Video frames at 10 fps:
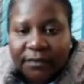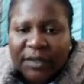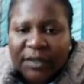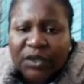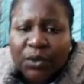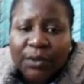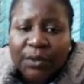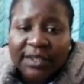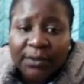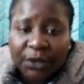So
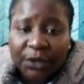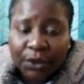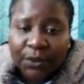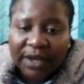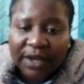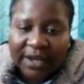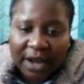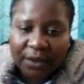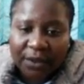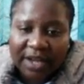we know that
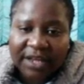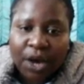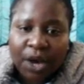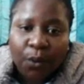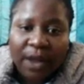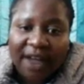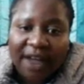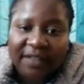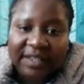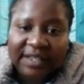now that we
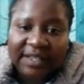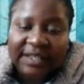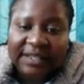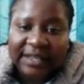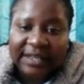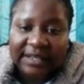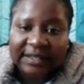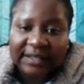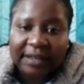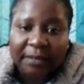have these easterlies
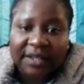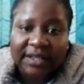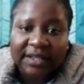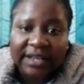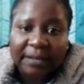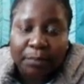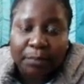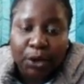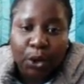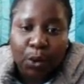that basically
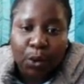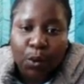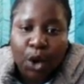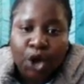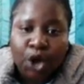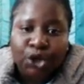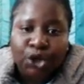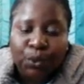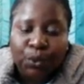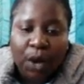blow
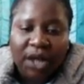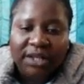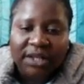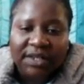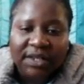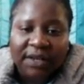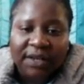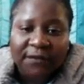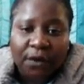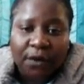towards
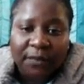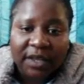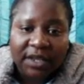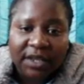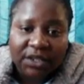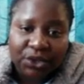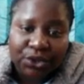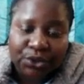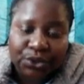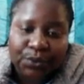from the
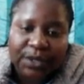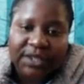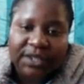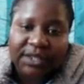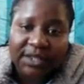east to west.